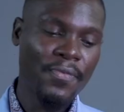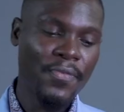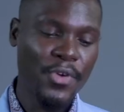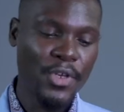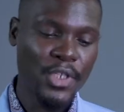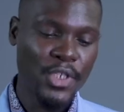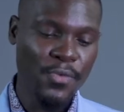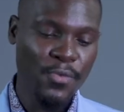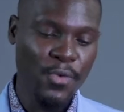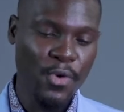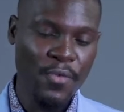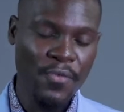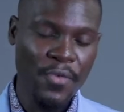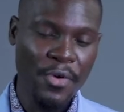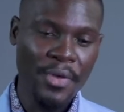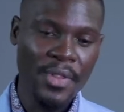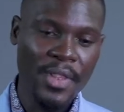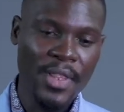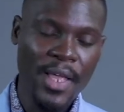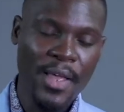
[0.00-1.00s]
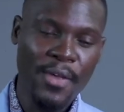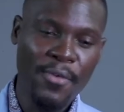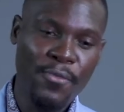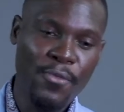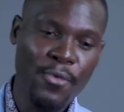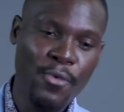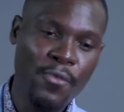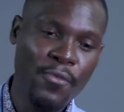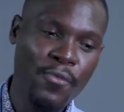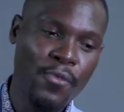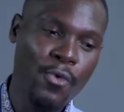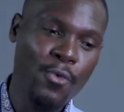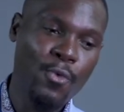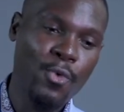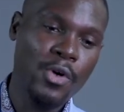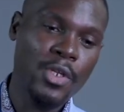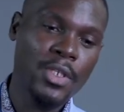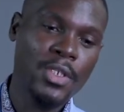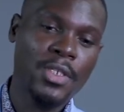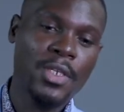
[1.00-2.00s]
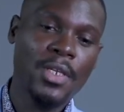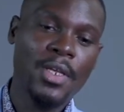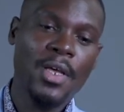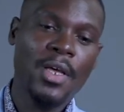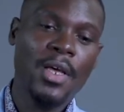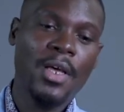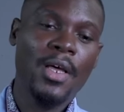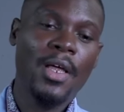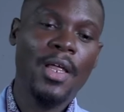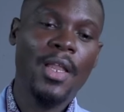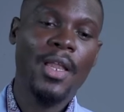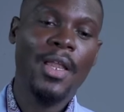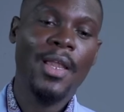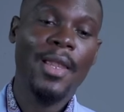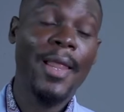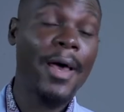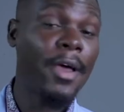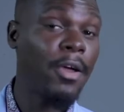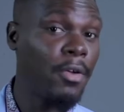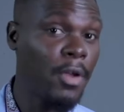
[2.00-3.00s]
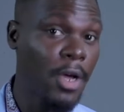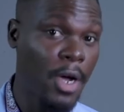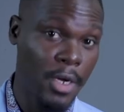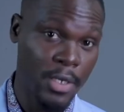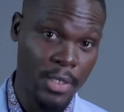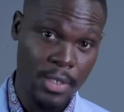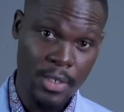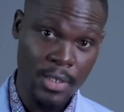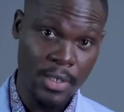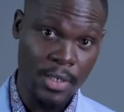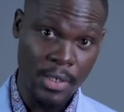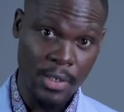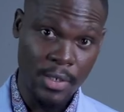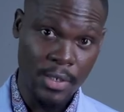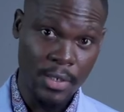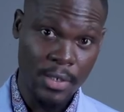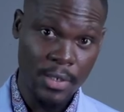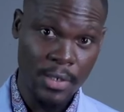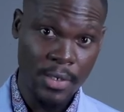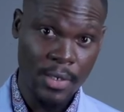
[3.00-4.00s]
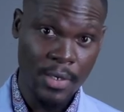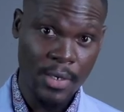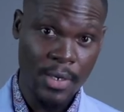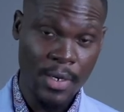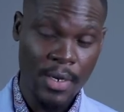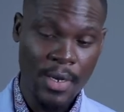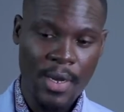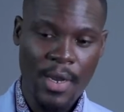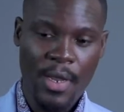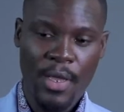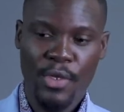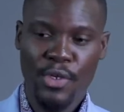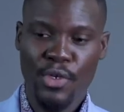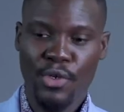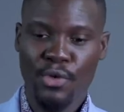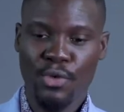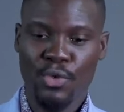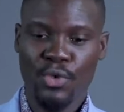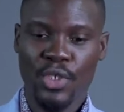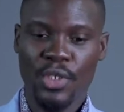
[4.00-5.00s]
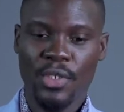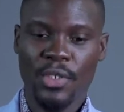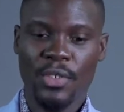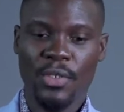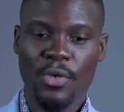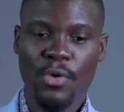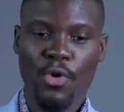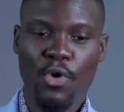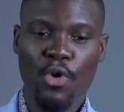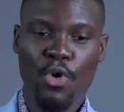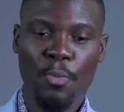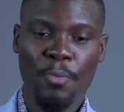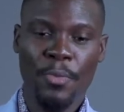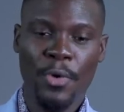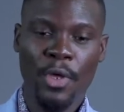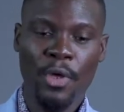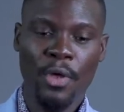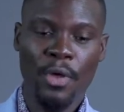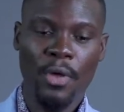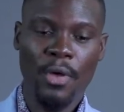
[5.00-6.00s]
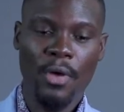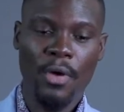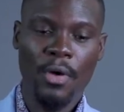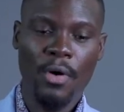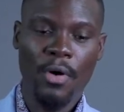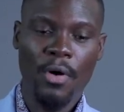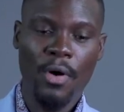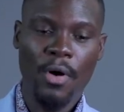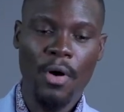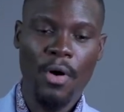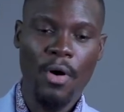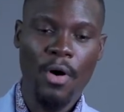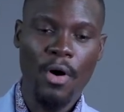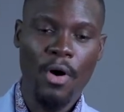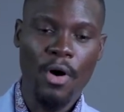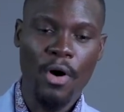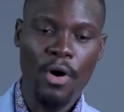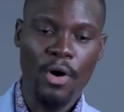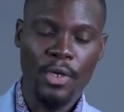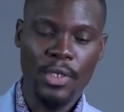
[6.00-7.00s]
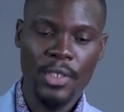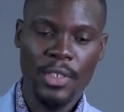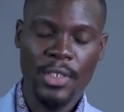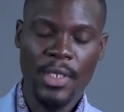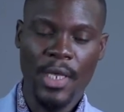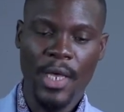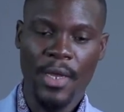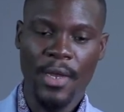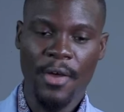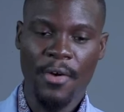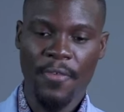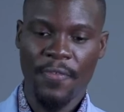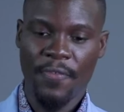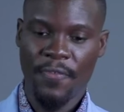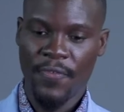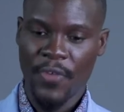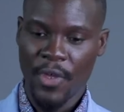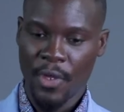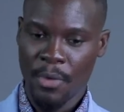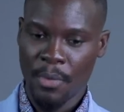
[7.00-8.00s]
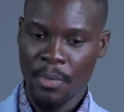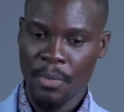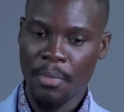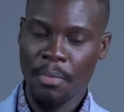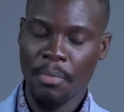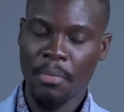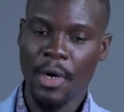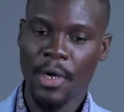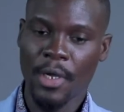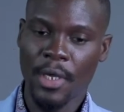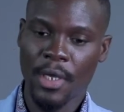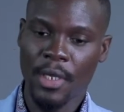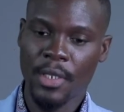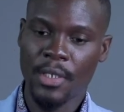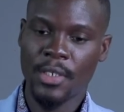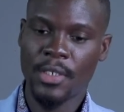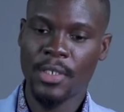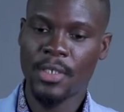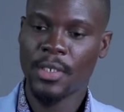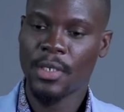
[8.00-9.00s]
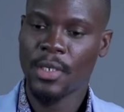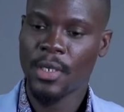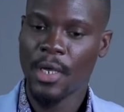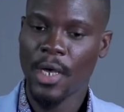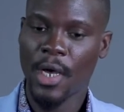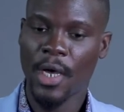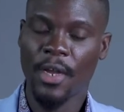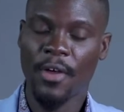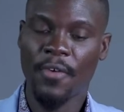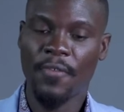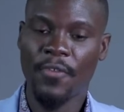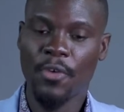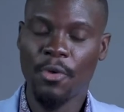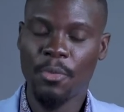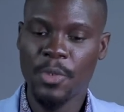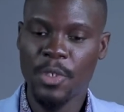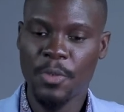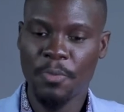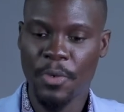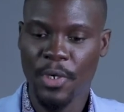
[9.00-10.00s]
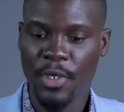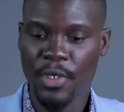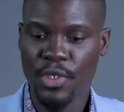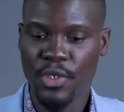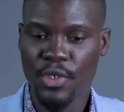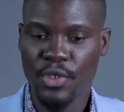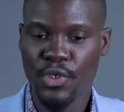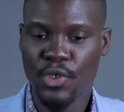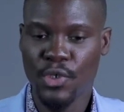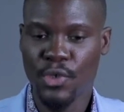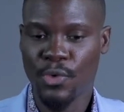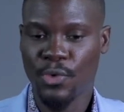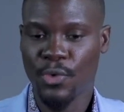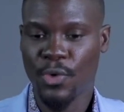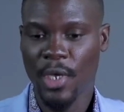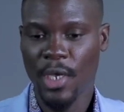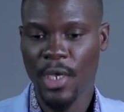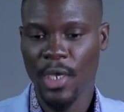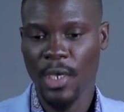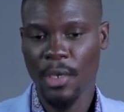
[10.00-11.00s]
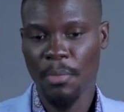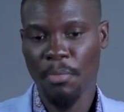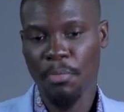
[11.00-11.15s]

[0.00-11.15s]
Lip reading: First of all, very thankful for what Lionheart did. You know, just opening us and our film market and our film space to a